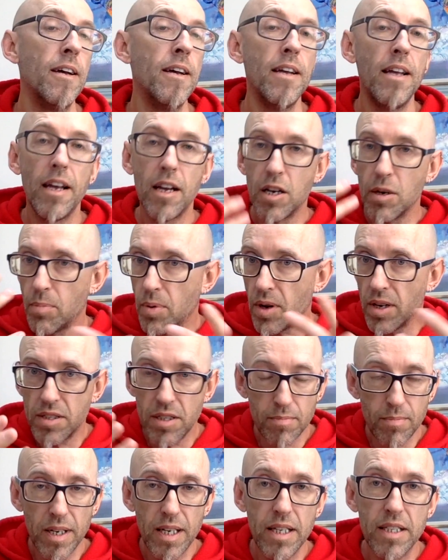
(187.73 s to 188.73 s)
It can apply to
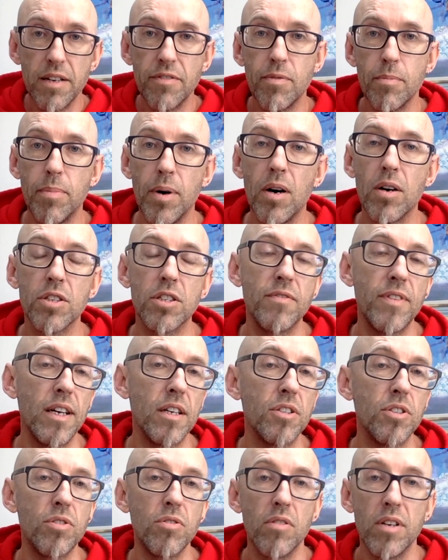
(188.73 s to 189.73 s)
many different parts of our
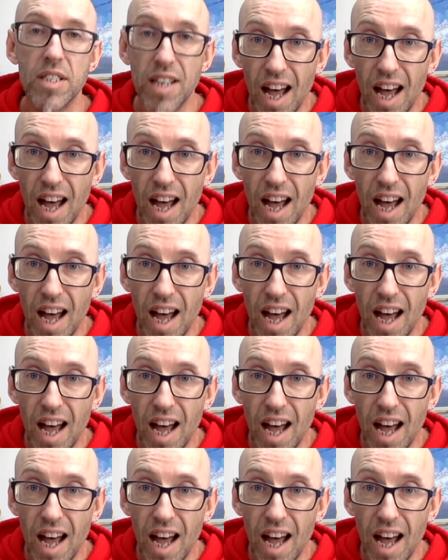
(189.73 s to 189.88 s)
stories.